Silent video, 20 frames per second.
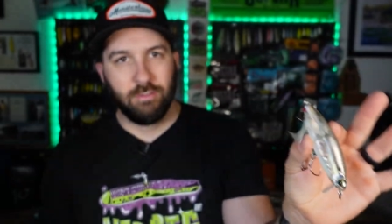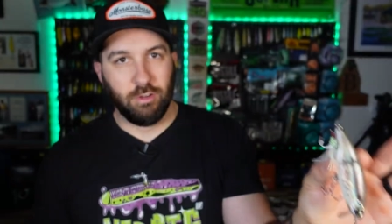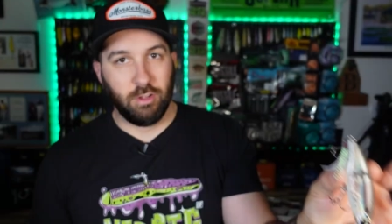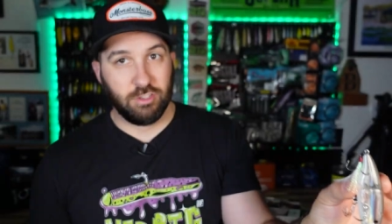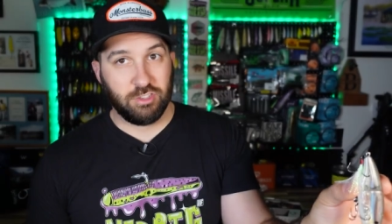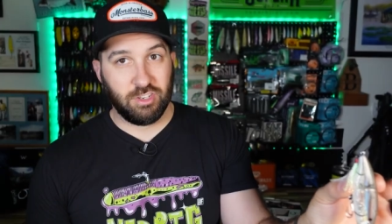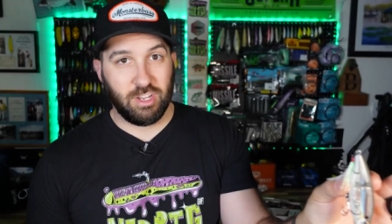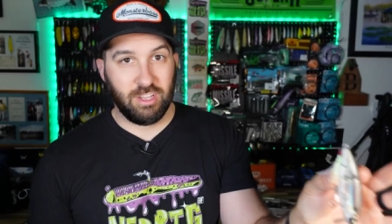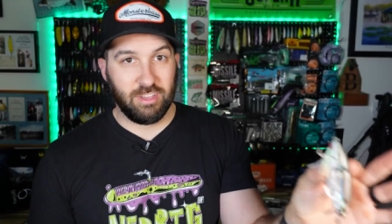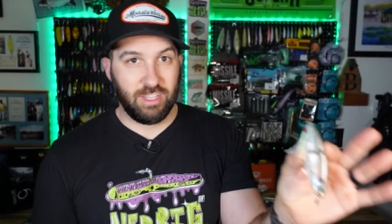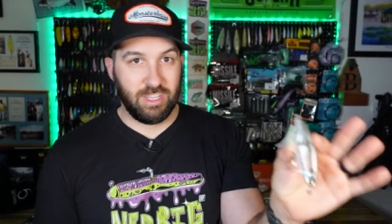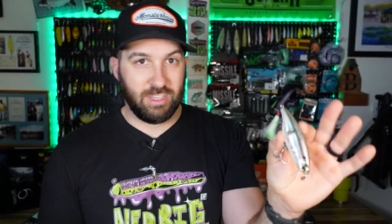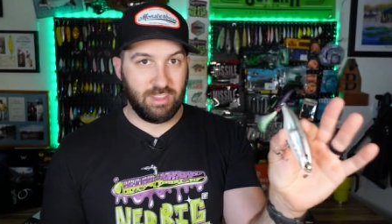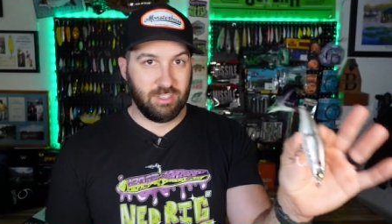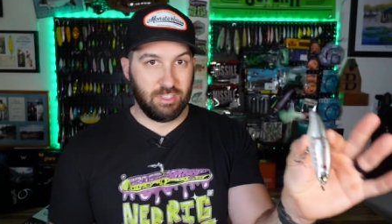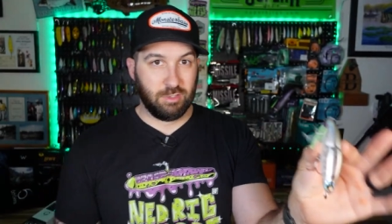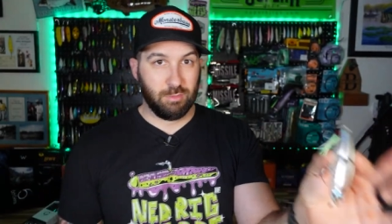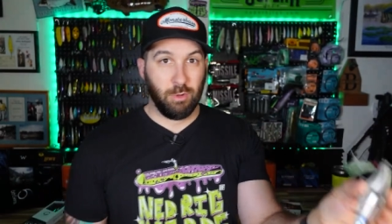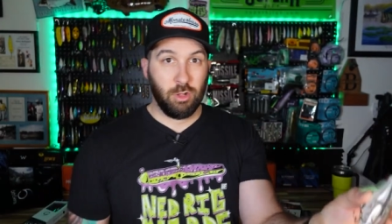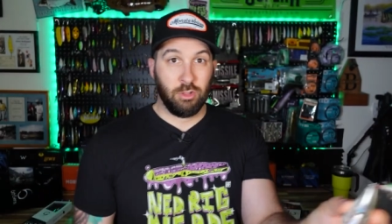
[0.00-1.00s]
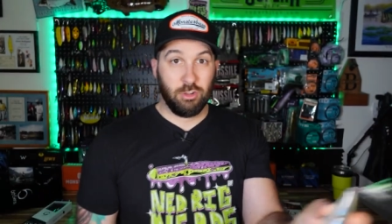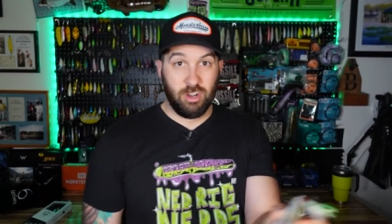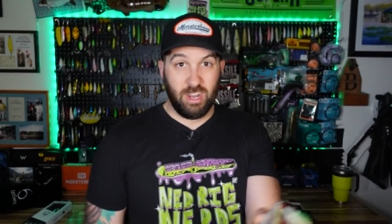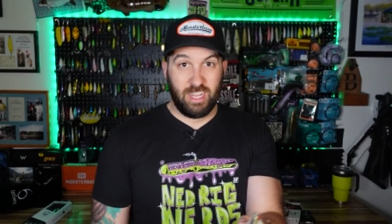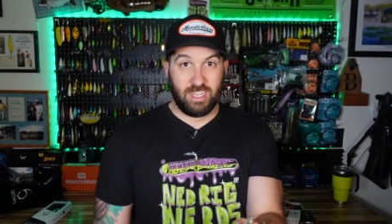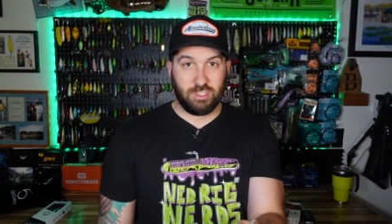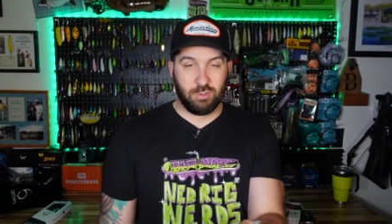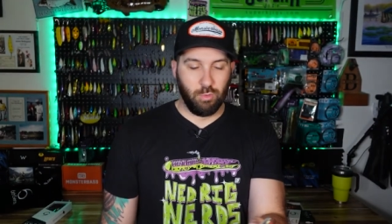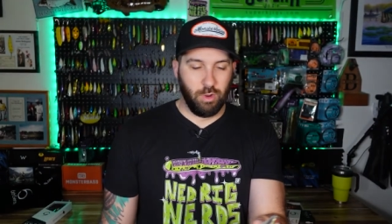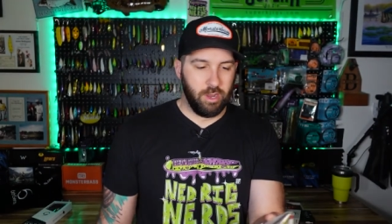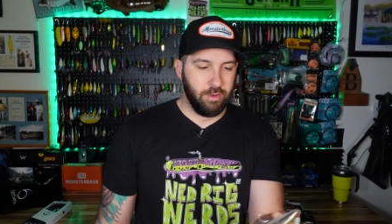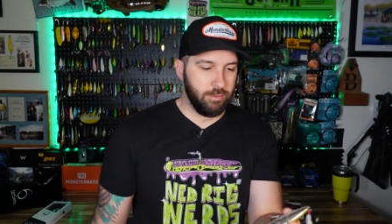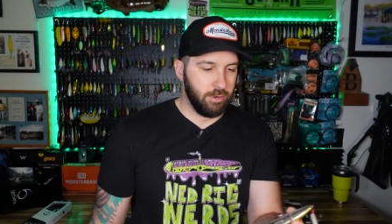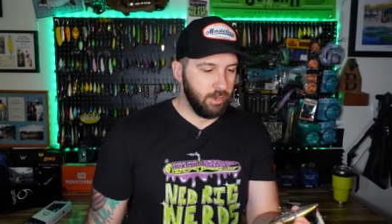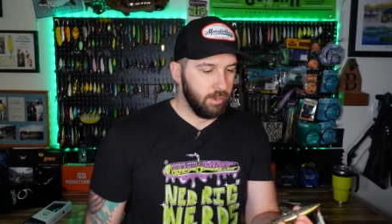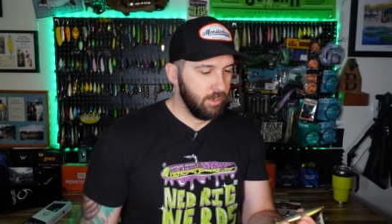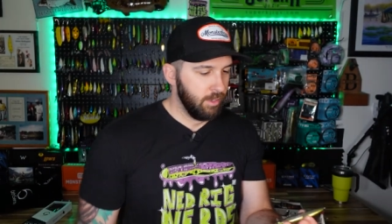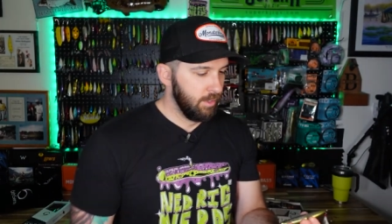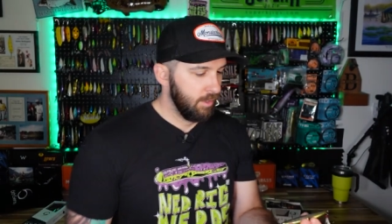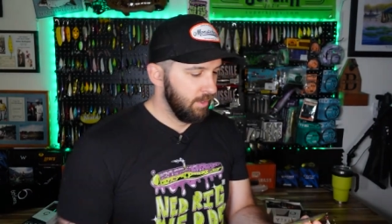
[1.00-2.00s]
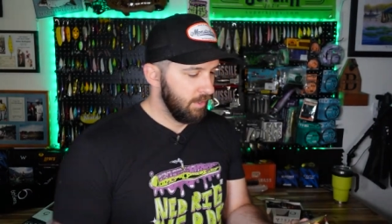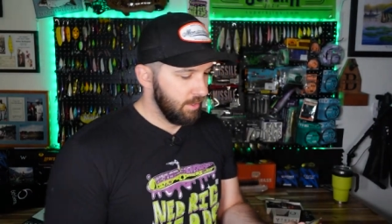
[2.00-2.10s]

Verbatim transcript: I've also got like the smaller S-Waver.